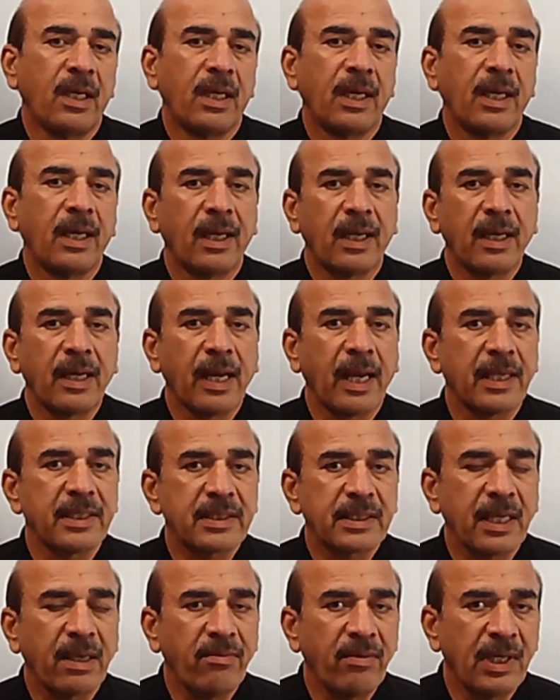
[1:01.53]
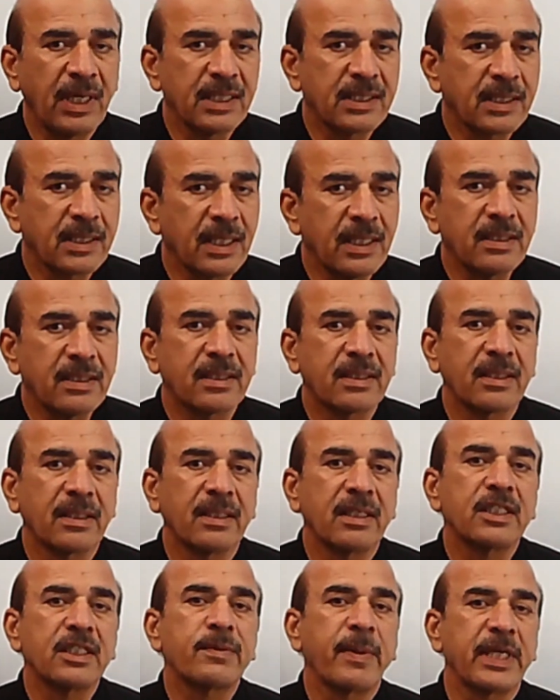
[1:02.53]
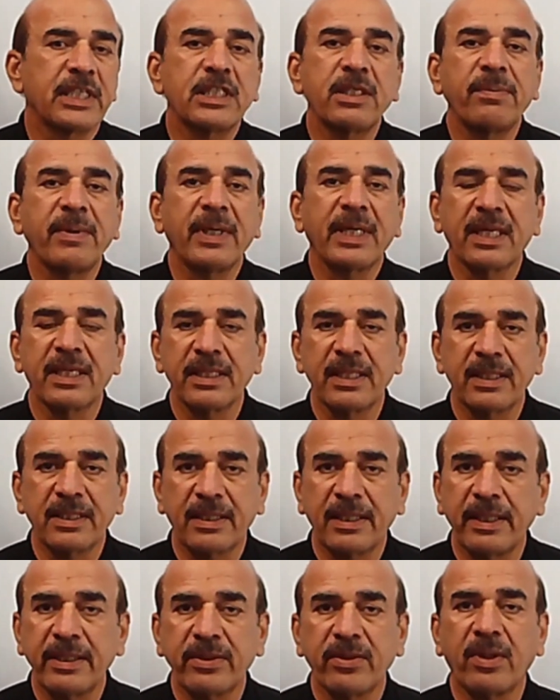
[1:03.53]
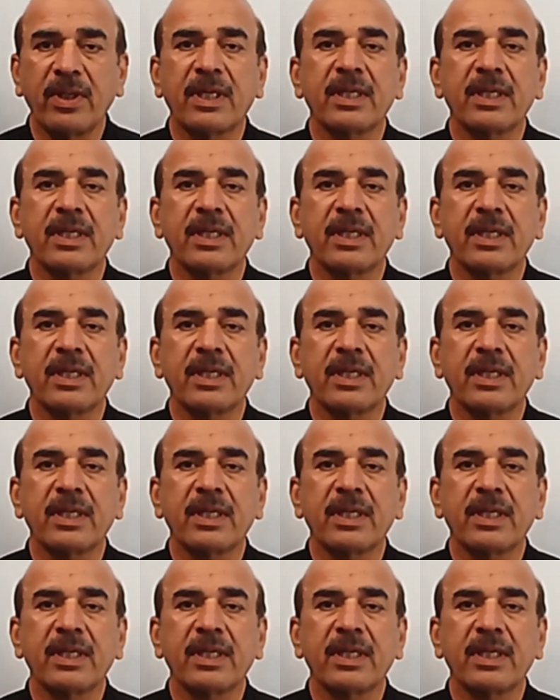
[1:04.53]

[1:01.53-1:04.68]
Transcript: last time we discussed specific resistance or